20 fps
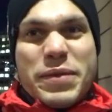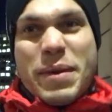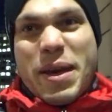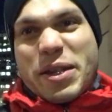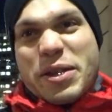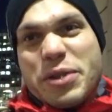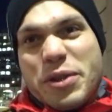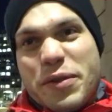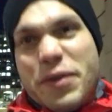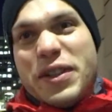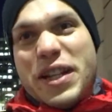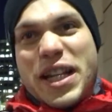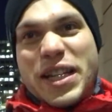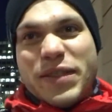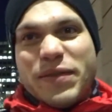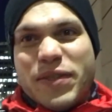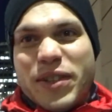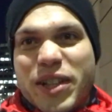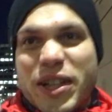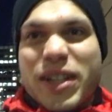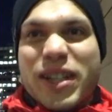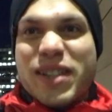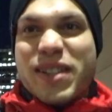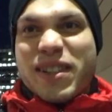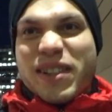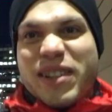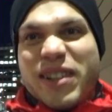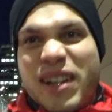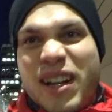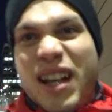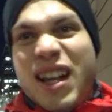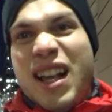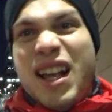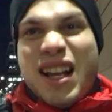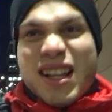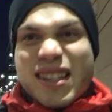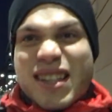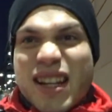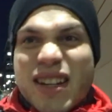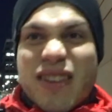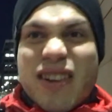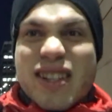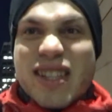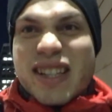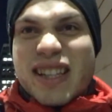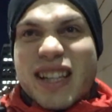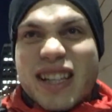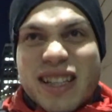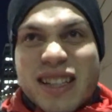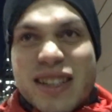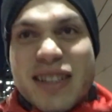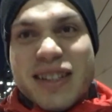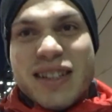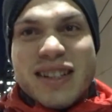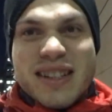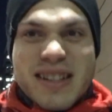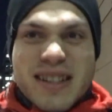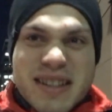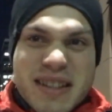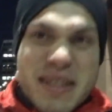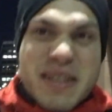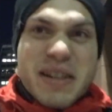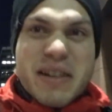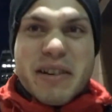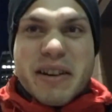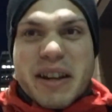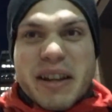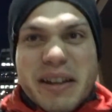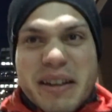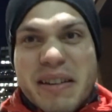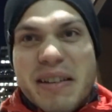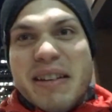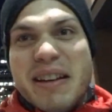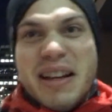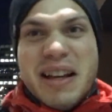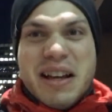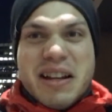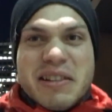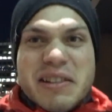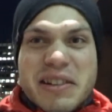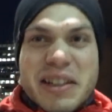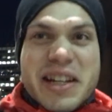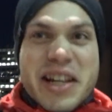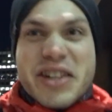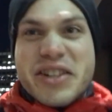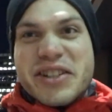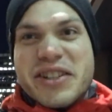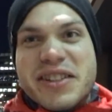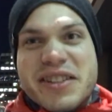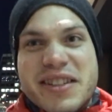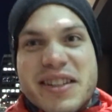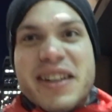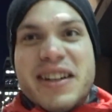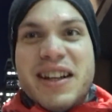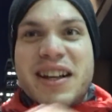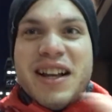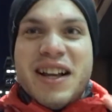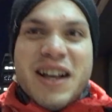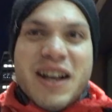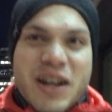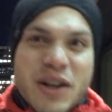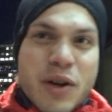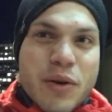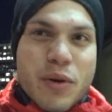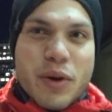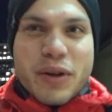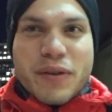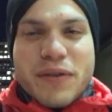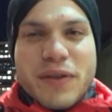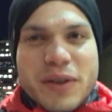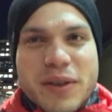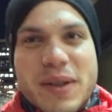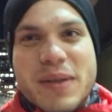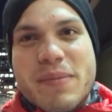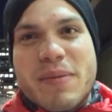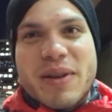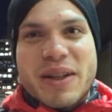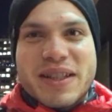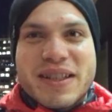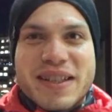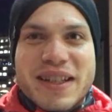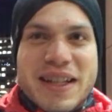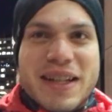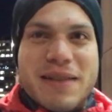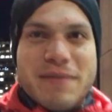to make do with a London vlog. So sunrise in London, sorry, no glaciers, no waterfalls, but